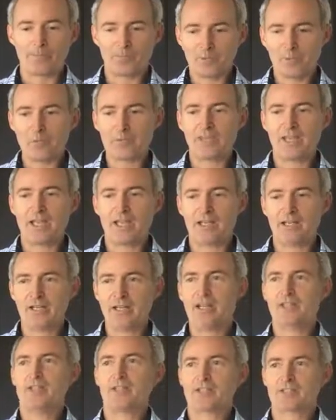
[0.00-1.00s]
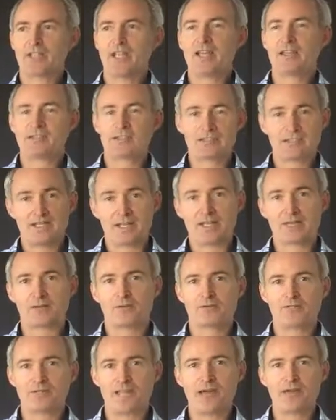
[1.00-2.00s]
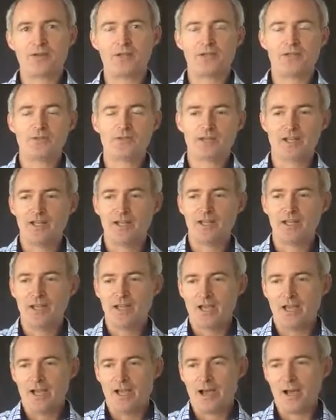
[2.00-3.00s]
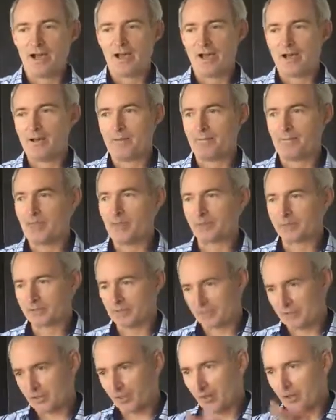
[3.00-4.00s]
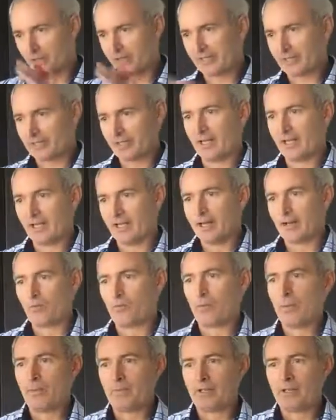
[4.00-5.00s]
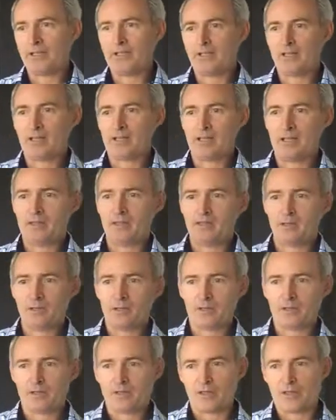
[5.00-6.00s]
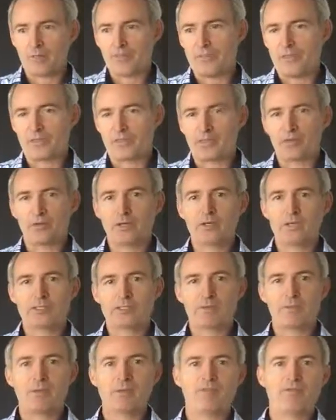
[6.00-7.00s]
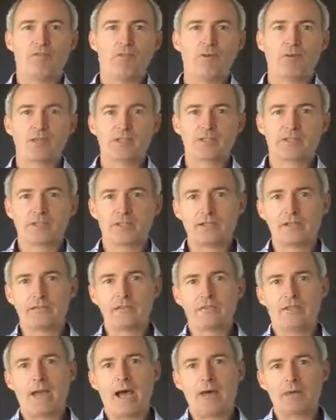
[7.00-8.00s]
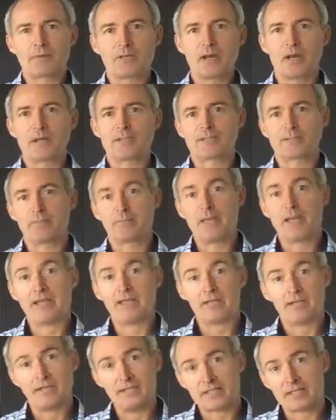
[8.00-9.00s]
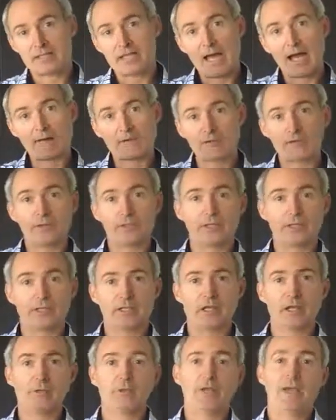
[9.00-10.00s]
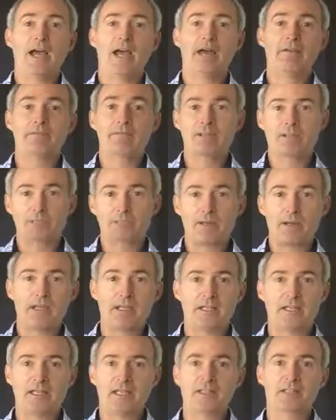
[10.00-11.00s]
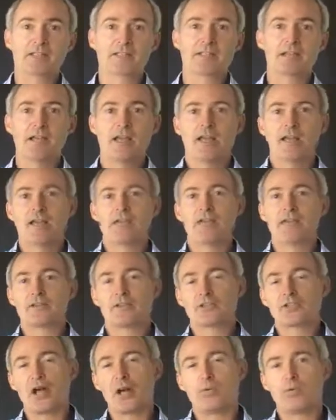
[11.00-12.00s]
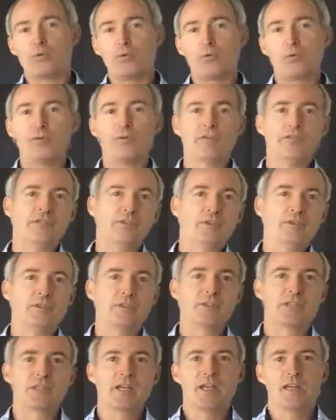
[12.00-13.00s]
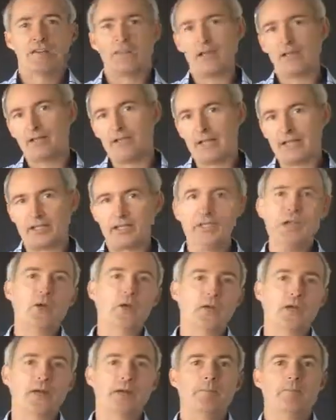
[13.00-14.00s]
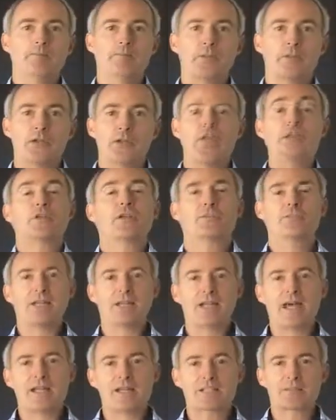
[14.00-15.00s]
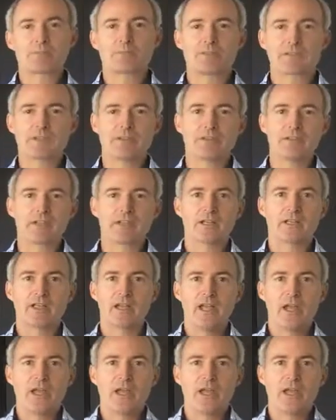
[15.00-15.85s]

You can, in this case in Santa Cruz County, you could uh, be able to target women in their mid thirties to mid forties that live in Aptos, that make this household income, that have this many kids, that shop at Whole Foods, that like yoga. You can be that specific.